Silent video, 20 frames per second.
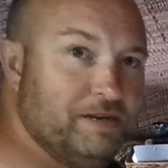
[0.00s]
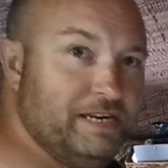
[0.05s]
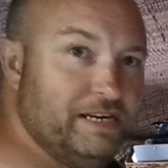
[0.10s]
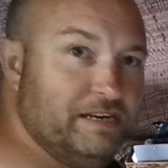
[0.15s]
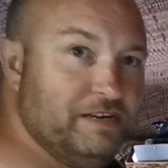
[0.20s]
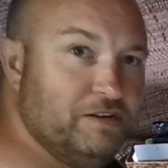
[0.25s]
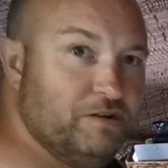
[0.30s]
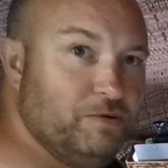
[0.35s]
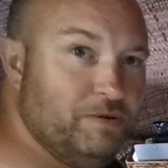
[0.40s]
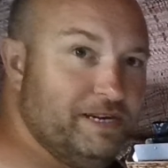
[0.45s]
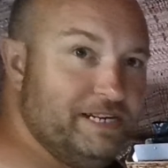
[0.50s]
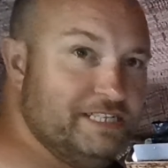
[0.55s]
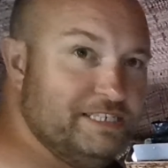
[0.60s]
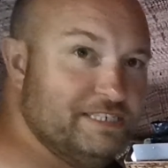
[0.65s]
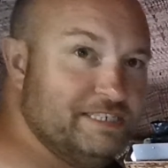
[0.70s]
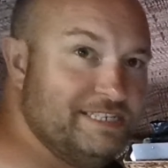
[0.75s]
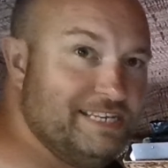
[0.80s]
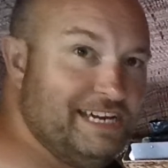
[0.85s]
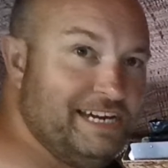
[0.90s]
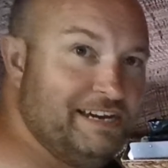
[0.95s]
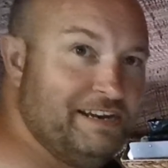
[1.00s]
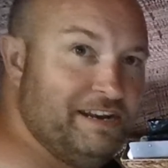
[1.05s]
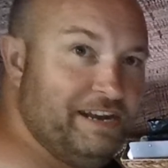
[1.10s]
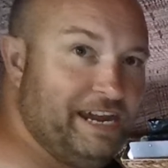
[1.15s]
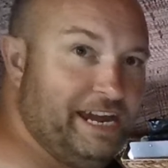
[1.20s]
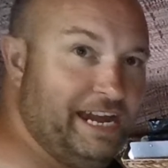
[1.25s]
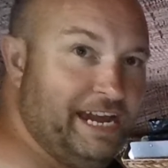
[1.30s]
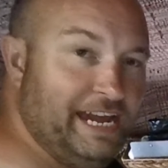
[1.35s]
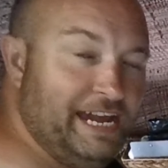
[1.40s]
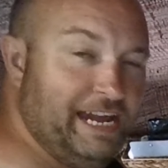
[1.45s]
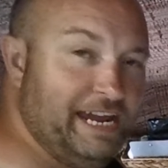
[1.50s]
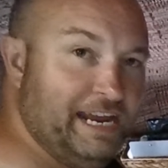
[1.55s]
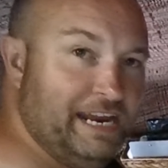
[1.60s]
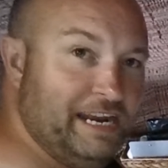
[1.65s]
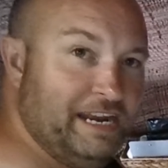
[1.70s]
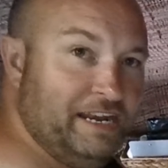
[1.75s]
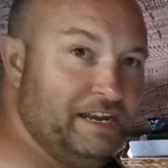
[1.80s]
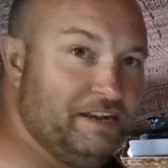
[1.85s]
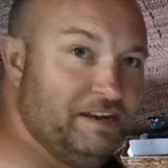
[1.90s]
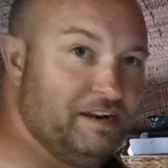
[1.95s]
Between Queenstown
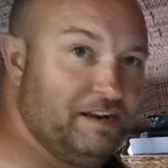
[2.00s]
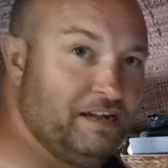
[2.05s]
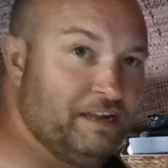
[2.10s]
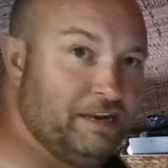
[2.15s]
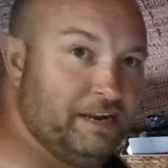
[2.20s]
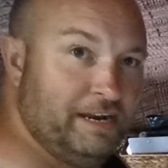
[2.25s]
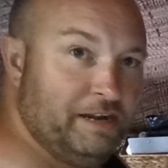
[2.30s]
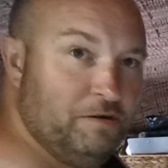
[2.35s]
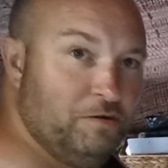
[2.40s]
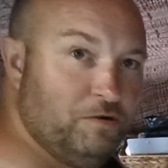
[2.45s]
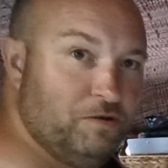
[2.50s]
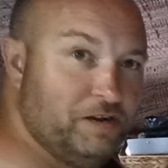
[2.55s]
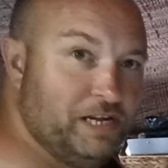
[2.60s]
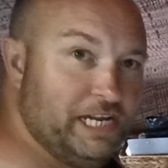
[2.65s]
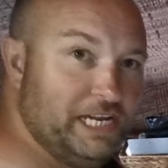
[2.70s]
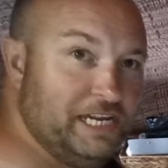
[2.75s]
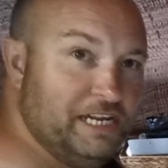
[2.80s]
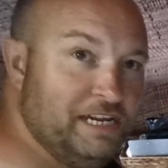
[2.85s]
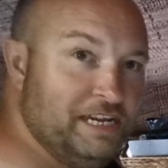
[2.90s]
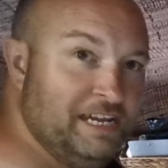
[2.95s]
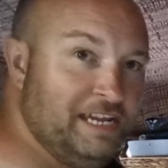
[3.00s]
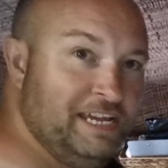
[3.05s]
and Glenorchy.